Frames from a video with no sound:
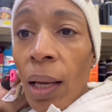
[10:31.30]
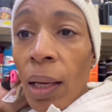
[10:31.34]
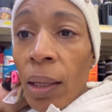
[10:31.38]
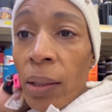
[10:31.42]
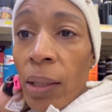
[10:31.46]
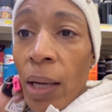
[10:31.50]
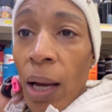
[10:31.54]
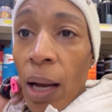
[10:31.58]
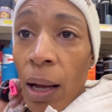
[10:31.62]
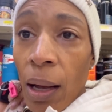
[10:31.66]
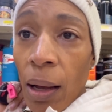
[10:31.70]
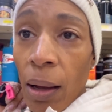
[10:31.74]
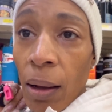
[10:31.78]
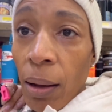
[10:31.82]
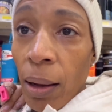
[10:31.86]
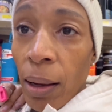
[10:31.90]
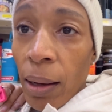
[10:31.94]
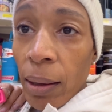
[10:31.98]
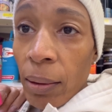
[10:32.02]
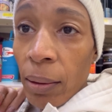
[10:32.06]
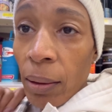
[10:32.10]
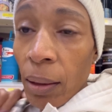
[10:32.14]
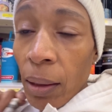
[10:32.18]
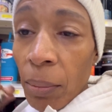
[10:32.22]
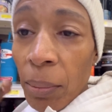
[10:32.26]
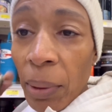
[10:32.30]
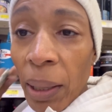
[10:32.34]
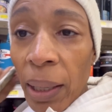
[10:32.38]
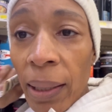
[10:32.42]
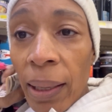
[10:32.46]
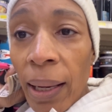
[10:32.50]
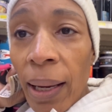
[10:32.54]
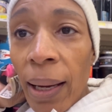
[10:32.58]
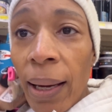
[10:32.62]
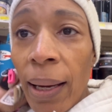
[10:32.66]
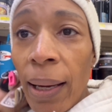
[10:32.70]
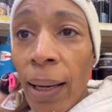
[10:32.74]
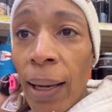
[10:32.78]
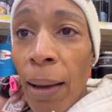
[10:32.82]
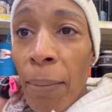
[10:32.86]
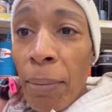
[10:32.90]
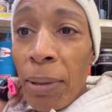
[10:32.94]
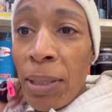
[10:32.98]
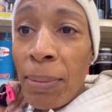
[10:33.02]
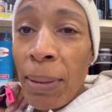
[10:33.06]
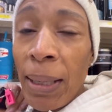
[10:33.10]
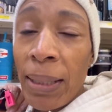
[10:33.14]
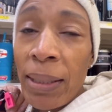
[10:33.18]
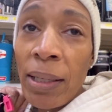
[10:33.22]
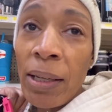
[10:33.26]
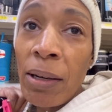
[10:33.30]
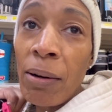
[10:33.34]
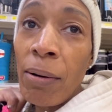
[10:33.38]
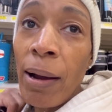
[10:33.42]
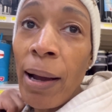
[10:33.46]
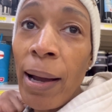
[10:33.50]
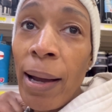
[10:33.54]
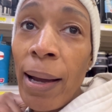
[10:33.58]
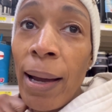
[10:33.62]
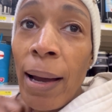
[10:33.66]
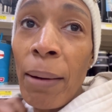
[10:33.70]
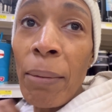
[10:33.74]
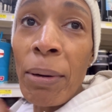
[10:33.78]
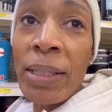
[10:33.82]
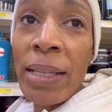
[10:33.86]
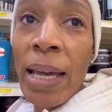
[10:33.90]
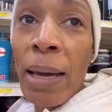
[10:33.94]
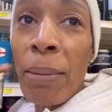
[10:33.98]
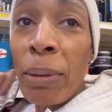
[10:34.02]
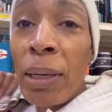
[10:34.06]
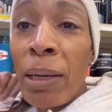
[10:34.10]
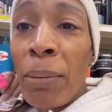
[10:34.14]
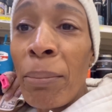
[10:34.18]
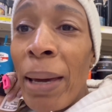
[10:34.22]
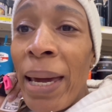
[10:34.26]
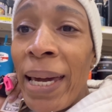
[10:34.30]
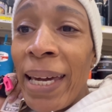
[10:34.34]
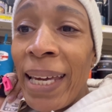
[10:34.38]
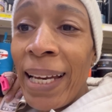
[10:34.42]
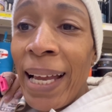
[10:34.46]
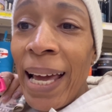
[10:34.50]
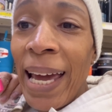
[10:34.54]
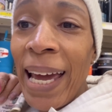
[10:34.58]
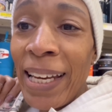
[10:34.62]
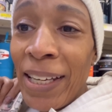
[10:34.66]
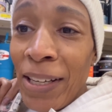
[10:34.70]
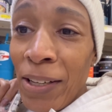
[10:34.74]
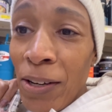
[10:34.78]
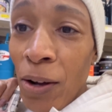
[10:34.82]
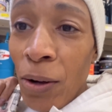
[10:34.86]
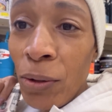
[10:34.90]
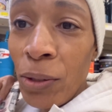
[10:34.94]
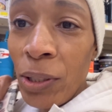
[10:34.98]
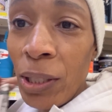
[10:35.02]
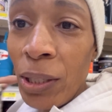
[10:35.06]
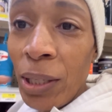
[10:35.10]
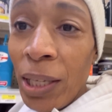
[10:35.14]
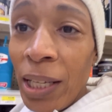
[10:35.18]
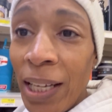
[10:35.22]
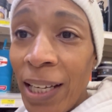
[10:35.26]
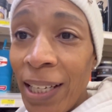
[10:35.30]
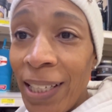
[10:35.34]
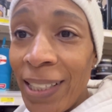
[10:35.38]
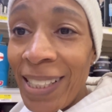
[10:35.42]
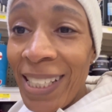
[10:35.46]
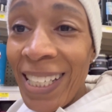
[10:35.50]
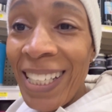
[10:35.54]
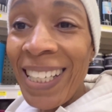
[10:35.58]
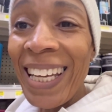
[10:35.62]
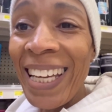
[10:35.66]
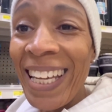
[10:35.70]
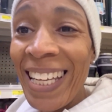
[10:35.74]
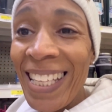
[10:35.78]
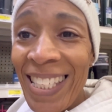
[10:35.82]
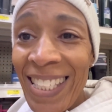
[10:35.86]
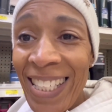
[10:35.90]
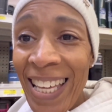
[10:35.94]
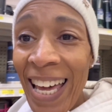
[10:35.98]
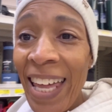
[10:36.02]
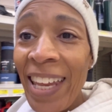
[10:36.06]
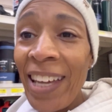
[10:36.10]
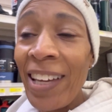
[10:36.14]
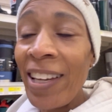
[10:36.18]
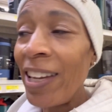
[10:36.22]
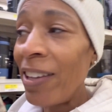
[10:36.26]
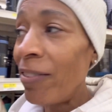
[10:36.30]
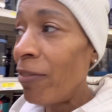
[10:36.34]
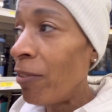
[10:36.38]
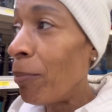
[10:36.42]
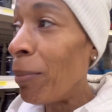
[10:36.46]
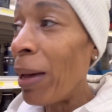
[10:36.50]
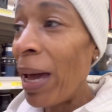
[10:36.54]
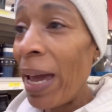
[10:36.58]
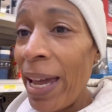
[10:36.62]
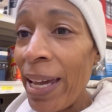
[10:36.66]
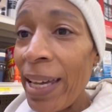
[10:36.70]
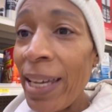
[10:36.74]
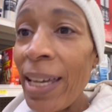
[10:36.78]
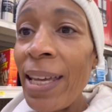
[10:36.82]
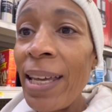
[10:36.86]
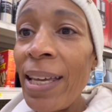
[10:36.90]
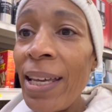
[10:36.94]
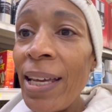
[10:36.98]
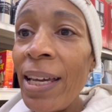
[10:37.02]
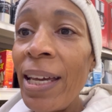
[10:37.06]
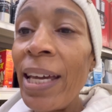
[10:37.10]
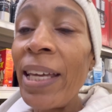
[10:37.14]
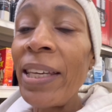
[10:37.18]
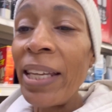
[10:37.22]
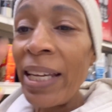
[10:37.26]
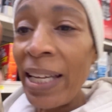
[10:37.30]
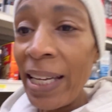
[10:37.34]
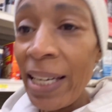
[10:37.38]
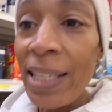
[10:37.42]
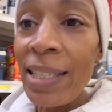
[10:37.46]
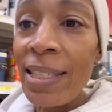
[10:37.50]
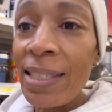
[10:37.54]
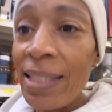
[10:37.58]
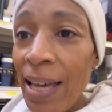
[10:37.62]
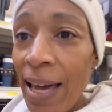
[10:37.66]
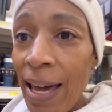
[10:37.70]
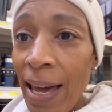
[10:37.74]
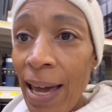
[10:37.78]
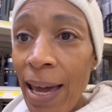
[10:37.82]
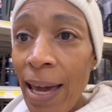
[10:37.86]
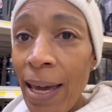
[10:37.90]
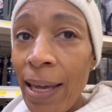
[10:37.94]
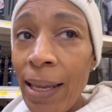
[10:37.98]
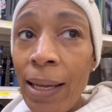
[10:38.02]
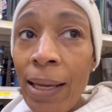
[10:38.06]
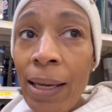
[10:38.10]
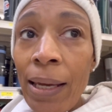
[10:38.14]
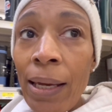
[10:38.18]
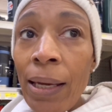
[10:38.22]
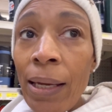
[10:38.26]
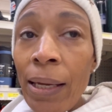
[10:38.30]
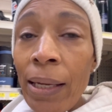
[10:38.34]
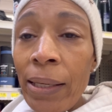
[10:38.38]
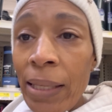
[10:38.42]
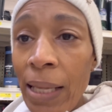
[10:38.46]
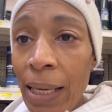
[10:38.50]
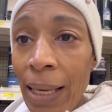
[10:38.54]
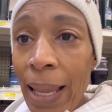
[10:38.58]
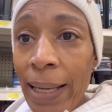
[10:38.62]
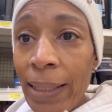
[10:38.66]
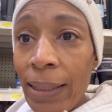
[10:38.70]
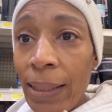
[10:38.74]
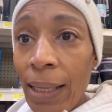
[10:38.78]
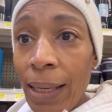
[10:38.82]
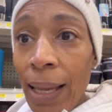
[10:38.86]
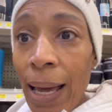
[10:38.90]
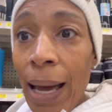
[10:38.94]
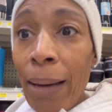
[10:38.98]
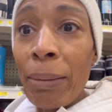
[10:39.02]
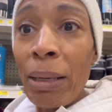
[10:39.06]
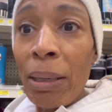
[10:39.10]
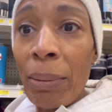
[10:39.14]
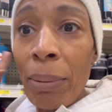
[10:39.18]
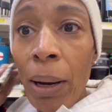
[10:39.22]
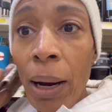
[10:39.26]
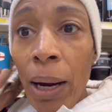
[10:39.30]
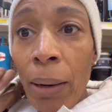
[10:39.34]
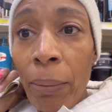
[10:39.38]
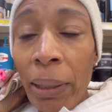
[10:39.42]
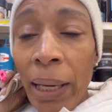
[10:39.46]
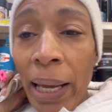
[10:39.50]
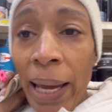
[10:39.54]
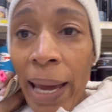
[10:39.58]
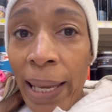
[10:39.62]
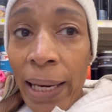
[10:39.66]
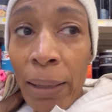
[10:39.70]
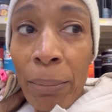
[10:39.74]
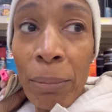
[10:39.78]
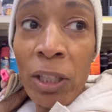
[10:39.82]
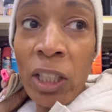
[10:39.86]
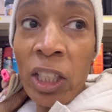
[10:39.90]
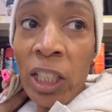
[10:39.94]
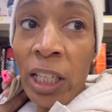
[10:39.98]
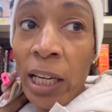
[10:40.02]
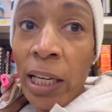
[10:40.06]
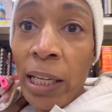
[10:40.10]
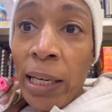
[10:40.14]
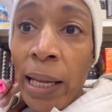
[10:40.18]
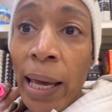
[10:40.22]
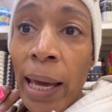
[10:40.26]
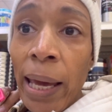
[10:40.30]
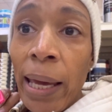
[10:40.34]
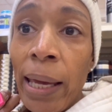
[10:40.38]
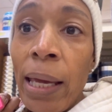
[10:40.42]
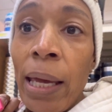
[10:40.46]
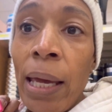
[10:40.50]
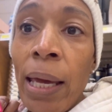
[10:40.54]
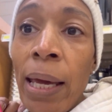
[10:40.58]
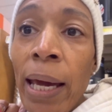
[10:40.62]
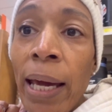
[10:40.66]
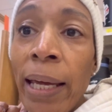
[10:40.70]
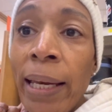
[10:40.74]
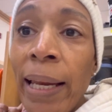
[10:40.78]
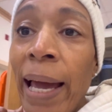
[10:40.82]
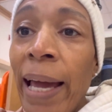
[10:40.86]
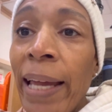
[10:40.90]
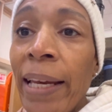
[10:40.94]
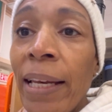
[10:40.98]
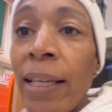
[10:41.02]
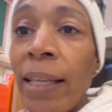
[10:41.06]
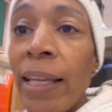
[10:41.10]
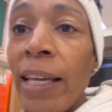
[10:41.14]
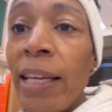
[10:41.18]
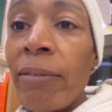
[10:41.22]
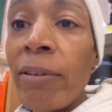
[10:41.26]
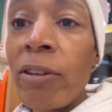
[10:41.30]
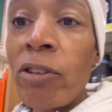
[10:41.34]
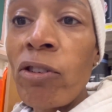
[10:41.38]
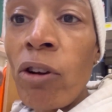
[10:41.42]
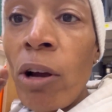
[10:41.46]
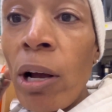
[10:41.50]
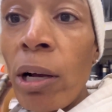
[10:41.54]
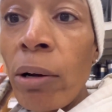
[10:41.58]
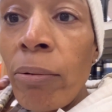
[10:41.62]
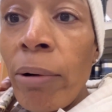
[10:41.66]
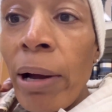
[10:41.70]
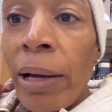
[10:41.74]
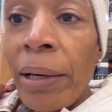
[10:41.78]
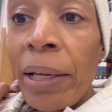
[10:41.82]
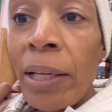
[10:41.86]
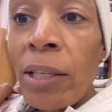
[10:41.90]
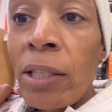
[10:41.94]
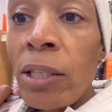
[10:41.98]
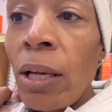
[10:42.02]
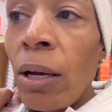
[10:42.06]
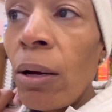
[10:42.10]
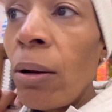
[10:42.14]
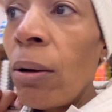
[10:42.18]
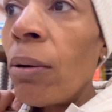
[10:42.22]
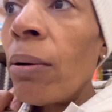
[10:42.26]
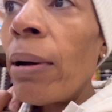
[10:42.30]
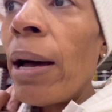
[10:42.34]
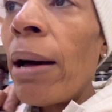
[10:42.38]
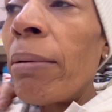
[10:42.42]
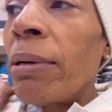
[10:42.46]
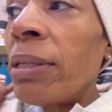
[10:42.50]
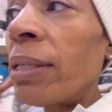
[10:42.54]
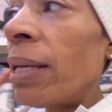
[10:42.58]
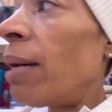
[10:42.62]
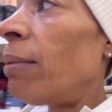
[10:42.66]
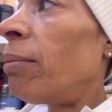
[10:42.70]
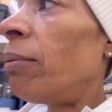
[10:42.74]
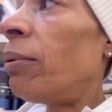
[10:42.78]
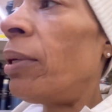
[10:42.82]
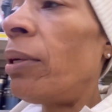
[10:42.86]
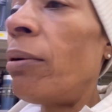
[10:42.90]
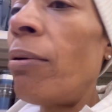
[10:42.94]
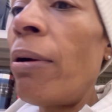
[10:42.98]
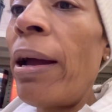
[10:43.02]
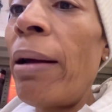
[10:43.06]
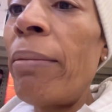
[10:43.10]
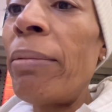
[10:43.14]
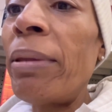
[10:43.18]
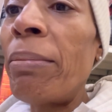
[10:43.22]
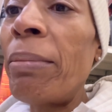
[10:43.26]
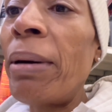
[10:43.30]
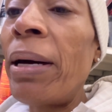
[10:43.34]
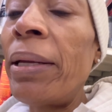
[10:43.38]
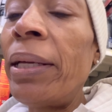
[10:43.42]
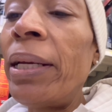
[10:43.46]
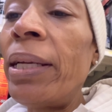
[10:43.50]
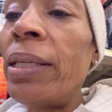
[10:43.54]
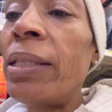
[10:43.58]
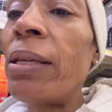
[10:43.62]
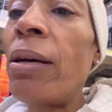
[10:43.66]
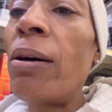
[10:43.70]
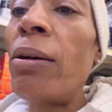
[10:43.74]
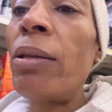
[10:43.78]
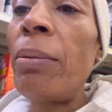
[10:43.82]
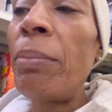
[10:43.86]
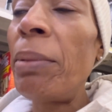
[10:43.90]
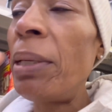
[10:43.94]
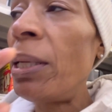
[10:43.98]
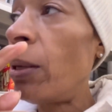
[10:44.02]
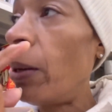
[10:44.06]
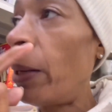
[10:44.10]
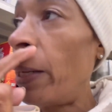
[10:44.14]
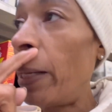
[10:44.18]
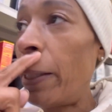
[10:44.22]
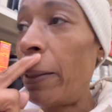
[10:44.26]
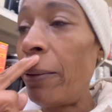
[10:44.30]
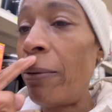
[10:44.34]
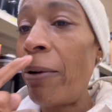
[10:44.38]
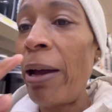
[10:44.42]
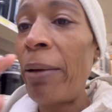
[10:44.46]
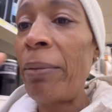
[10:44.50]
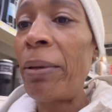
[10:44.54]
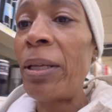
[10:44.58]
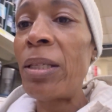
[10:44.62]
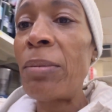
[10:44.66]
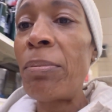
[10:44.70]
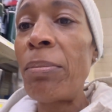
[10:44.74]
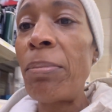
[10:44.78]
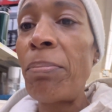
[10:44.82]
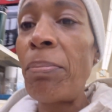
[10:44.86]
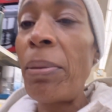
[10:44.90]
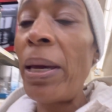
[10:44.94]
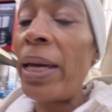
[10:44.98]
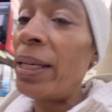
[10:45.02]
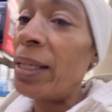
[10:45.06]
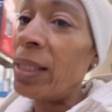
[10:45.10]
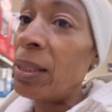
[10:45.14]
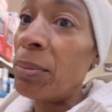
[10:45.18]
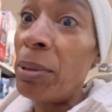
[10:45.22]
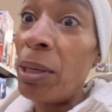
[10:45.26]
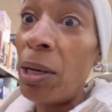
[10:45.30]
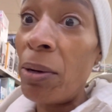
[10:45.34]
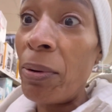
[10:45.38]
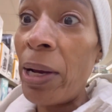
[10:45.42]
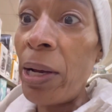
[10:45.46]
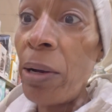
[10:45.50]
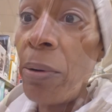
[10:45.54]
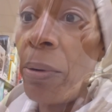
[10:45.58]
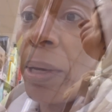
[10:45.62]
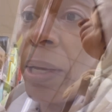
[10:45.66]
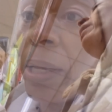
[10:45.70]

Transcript: Y'all, oh my God, I was about to cry. I was able to make it. I had to go to, to the inside of the bank and the inside the like the lobby part where they had a machine at and I had to leave the truck running so I was able to grab the money so let me go ahead and grab this pay this bill right quick.